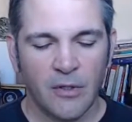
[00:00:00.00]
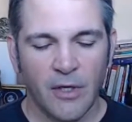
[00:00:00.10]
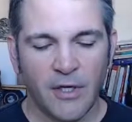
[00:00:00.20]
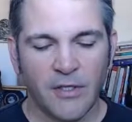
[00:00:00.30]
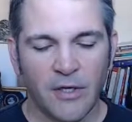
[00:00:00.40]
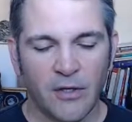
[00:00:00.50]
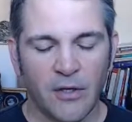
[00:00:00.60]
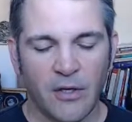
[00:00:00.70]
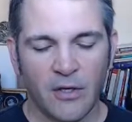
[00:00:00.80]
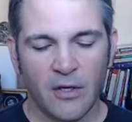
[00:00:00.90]

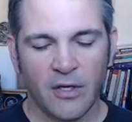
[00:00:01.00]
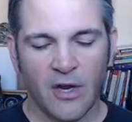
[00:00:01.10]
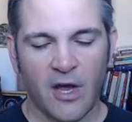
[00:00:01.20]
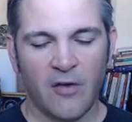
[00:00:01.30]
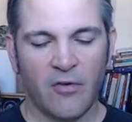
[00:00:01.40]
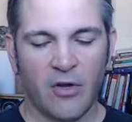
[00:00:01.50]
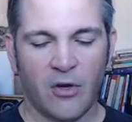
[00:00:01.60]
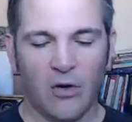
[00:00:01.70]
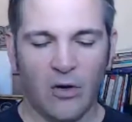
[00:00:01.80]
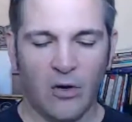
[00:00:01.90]
Ideally, in having
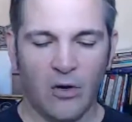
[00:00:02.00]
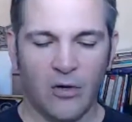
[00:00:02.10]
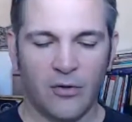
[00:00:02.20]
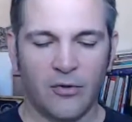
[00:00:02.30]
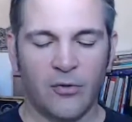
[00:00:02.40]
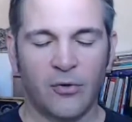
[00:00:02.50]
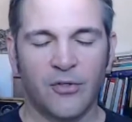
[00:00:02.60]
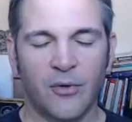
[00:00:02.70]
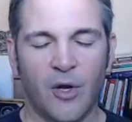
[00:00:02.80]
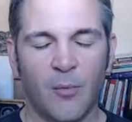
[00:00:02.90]
our
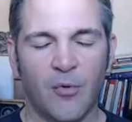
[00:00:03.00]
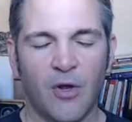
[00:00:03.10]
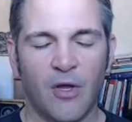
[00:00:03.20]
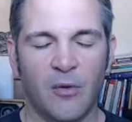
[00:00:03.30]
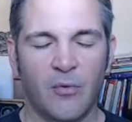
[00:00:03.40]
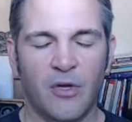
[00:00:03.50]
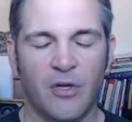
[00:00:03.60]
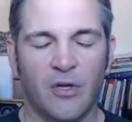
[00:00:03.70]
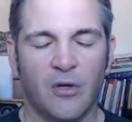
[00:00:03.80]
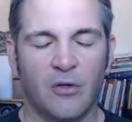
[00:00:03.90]
torso upright, we
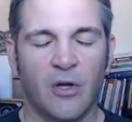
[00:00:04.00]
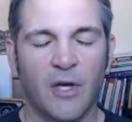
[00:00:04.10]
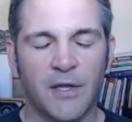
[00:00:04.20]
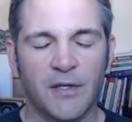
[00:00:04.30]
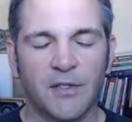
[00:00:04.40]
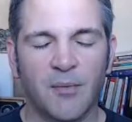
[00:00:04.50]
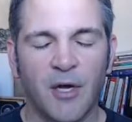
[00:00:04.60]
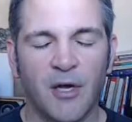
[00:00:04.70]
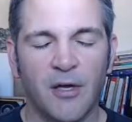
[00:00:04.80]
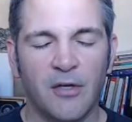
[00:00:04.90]
can elongate the
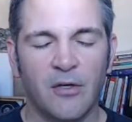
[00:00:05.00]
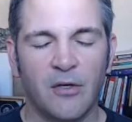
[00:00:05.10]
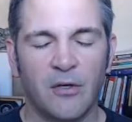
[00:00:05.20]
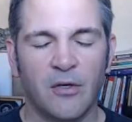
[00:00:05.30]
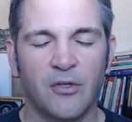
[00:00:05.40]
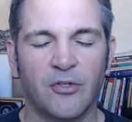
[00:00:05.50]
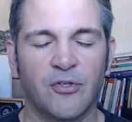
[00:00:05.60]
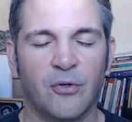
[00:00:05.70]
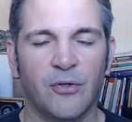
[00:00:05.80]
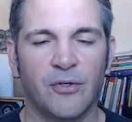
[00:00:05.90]
spine. Our
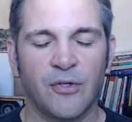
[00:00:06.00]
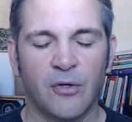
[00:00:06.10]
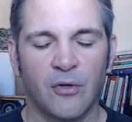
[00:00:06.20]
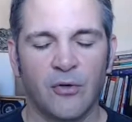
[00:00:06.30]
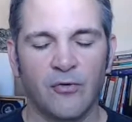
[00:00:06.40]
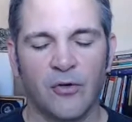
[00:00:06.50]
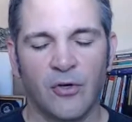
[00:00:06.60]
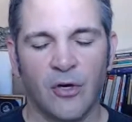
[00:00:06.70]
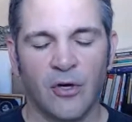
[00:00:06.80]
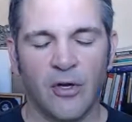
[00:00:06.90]
shoulders
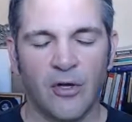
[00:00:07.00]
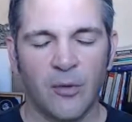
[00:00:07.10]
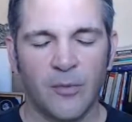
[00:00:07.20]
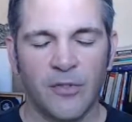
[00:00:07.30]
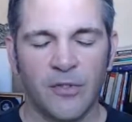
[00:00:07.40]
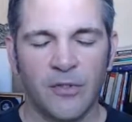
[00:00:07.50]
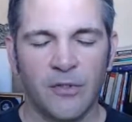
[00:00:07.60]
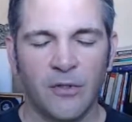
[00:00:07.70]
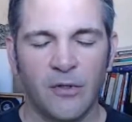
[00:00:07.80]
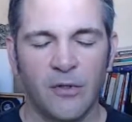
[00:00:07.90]
are over our
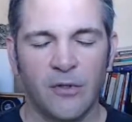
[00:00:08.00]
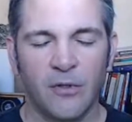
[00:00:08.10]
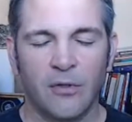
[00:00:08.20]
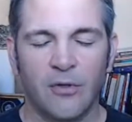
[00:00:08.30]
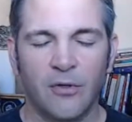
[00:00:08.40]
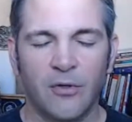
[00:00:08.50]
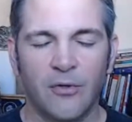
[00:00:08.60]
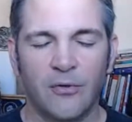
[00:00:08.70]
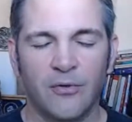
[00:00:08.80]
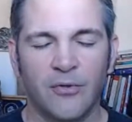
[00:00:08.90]
hips, our
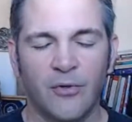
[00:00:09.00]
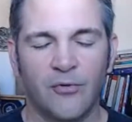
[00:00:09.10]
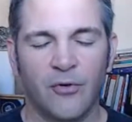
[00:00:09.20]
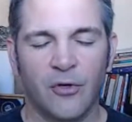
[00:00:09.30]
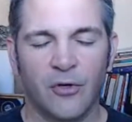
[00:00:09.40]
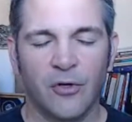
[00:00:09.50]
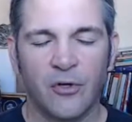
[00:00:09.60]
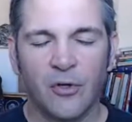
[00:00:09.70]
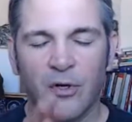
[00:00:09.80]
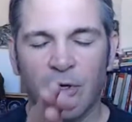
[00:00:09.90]
nose
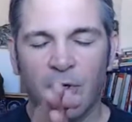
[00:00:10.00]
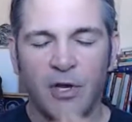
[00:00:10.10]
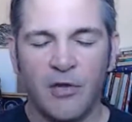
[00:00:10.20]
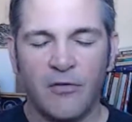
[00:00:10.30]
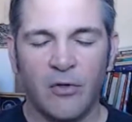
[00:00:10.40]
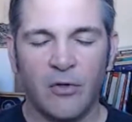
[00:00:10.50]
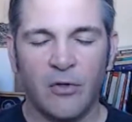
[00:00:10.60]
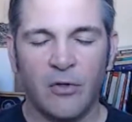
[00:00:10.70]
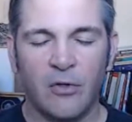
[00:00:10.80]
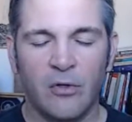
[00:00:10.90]
over our navel.